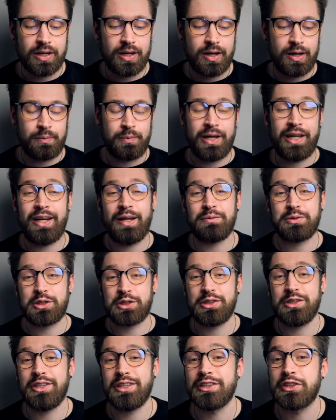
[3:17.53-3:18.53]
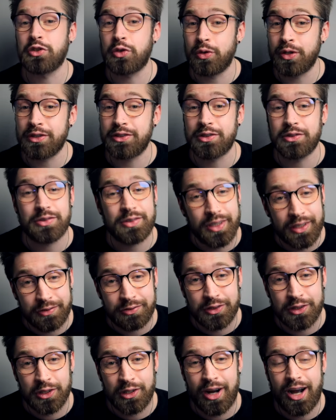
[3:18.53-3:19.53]
Um, and I'm sure it's going to
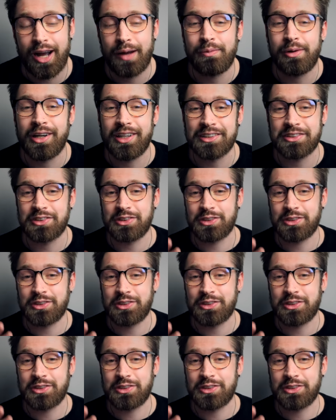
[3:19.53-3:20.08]
lift your eyebrows,